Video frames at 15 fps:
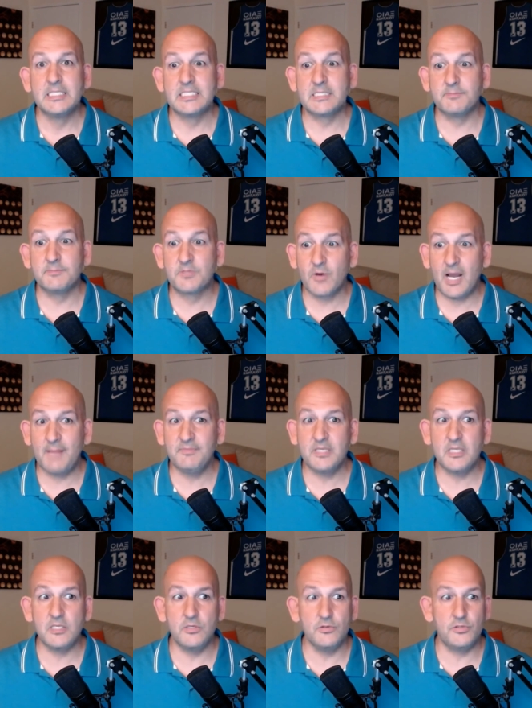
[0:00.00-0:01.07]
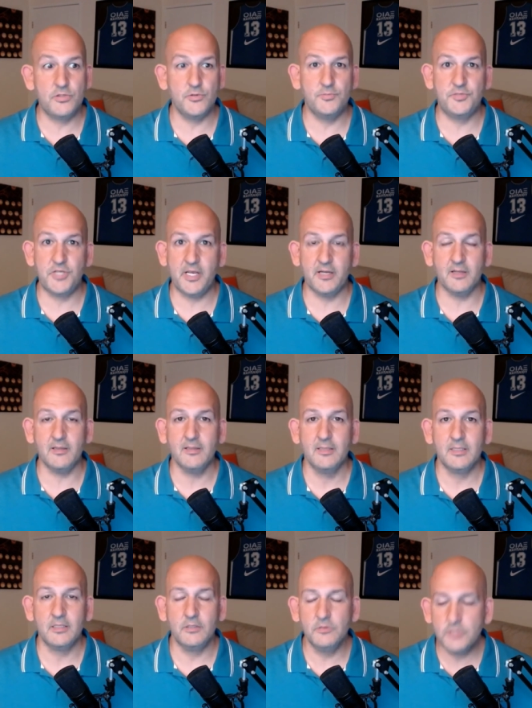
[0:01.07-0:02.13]
Subscribe to the YouTube
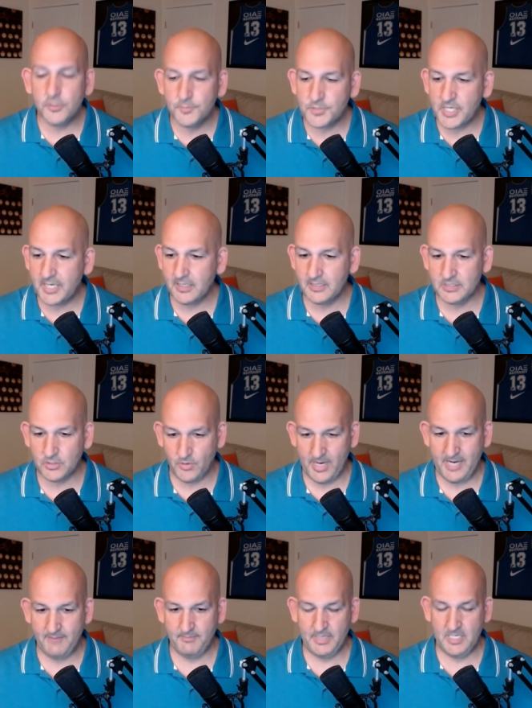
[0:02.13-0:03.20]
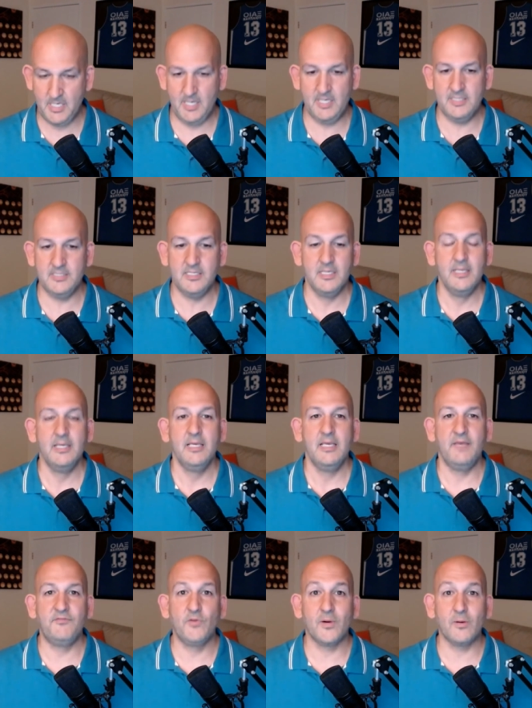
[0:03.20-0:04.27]
channel. YouTube channel is great because
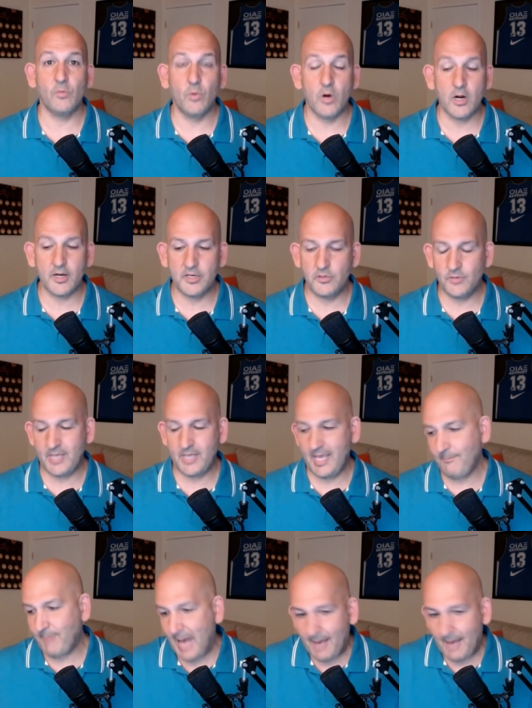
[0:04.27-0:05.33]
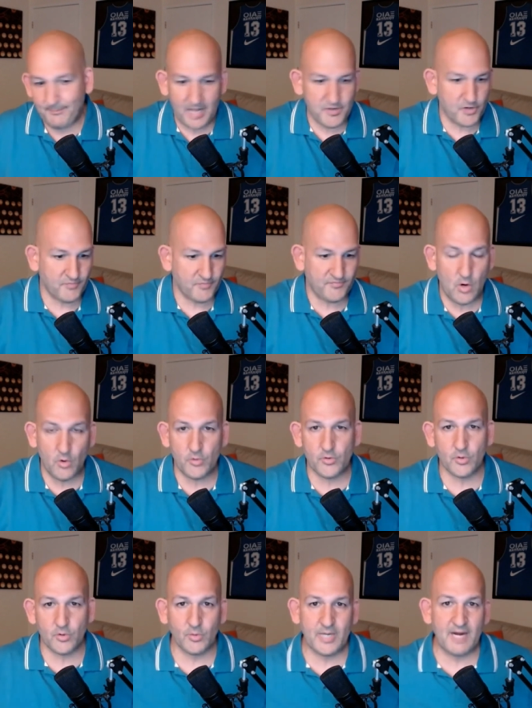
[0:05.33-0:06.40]
if you're at work and you can't pop on your
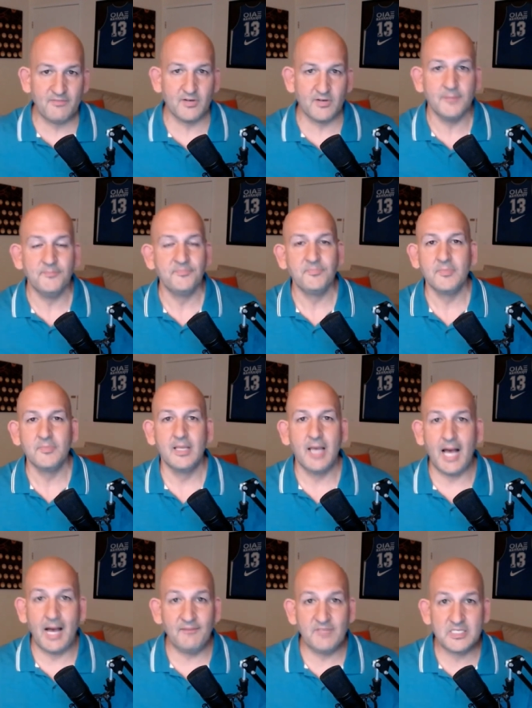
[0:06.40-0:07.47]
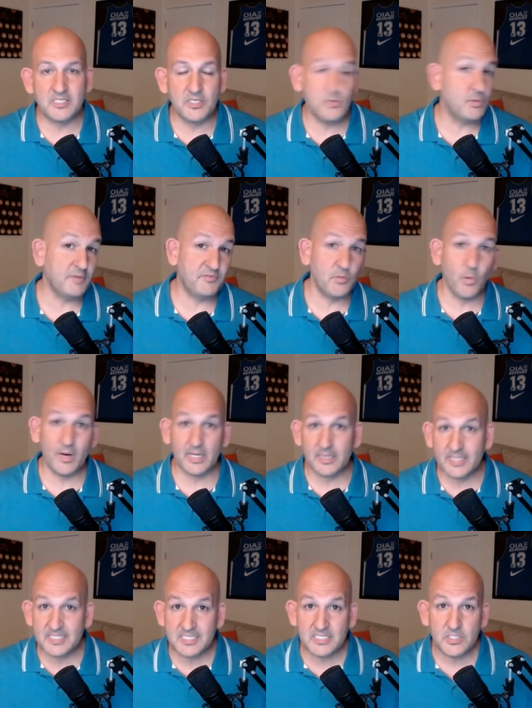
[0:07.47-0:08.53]
phone or whatever, obviously you, if you want
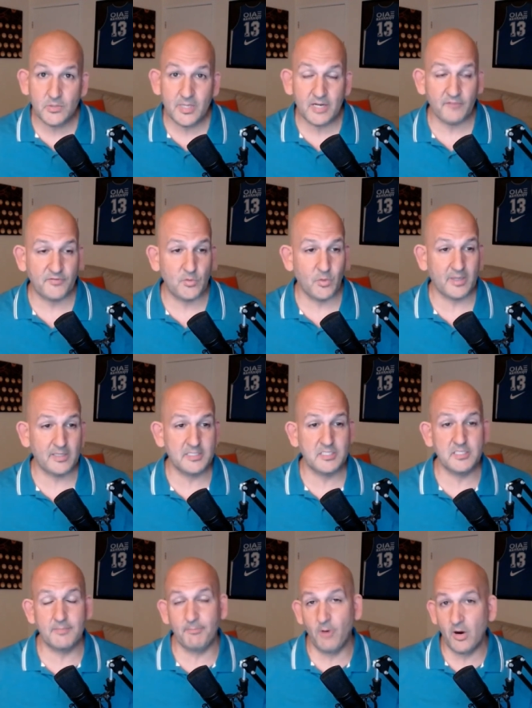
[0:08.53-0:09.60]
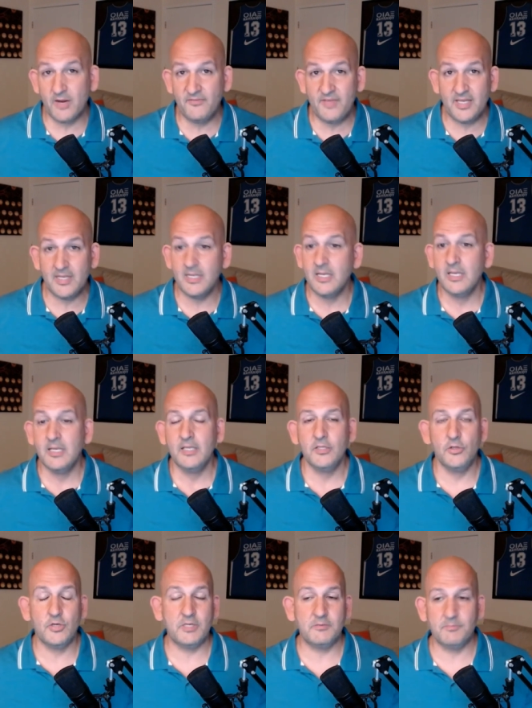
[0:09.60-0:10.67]
to listen to it, or if you want to listen to part of it,
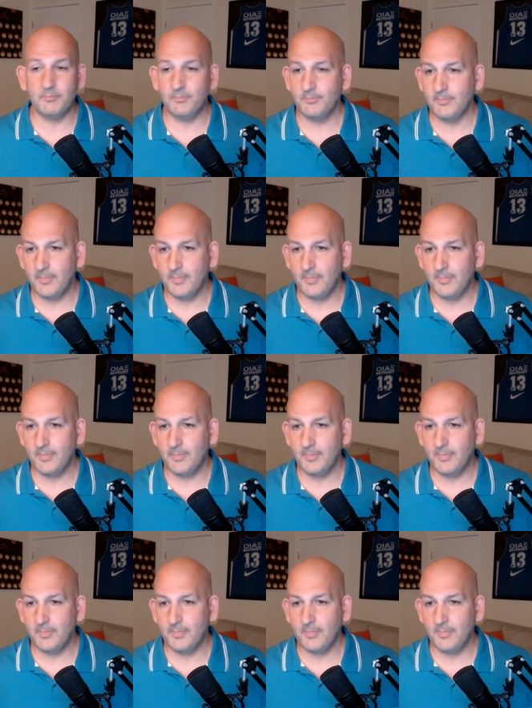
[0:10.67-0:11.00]
you can